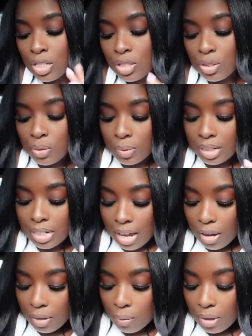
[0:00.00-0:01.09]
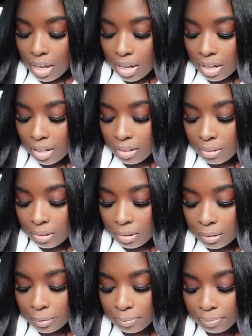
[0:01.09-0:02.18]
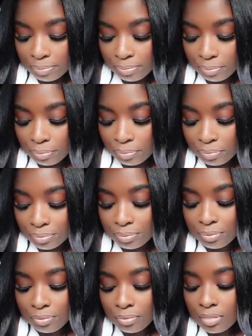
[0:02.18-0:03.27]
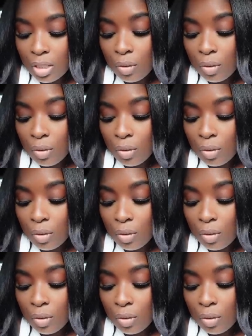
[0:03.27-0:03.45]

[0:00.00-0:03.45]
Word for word: to do it now and um